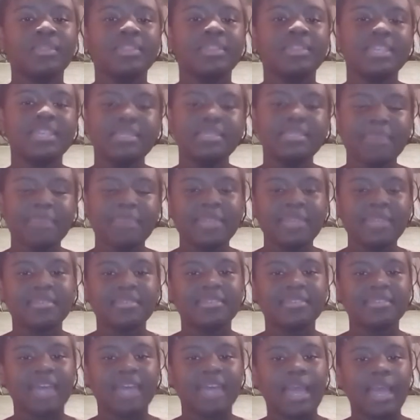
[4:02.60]
this
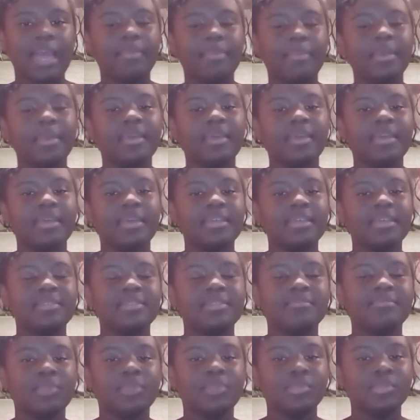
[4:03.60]
pencil type
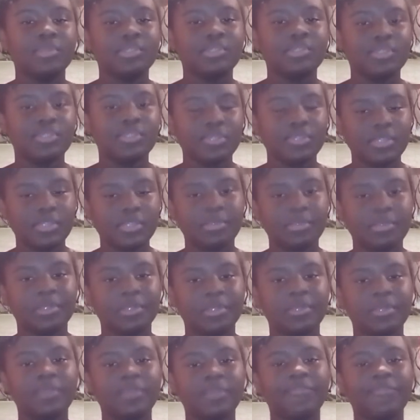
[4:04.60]
is most
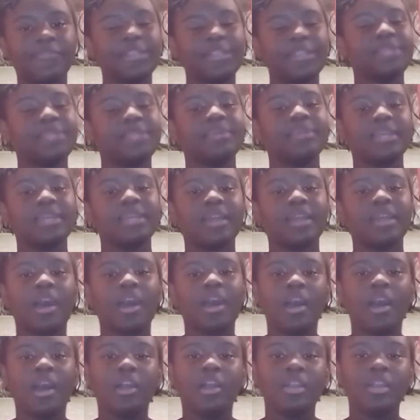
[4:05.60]
suitable for doing
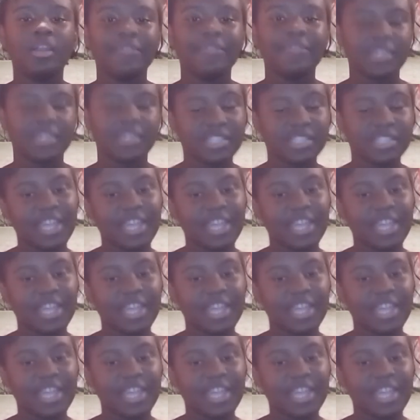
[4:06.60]
all of your